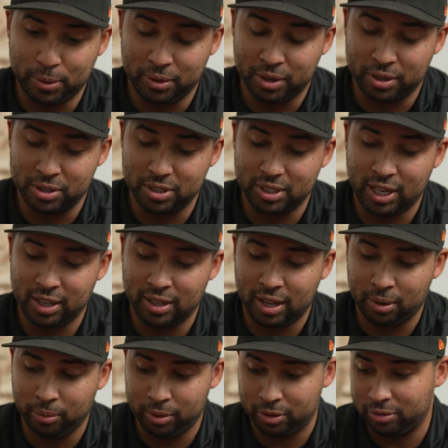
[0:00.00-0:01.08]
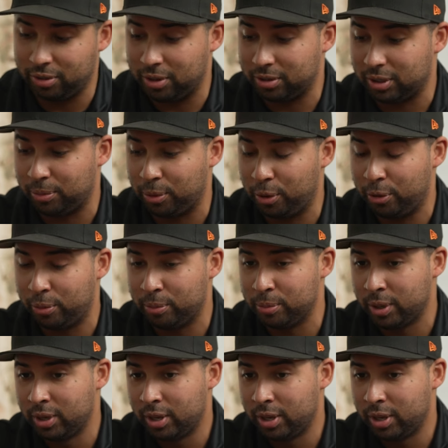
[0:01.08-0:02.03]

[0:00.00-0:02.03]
people don't understand that when you first come home.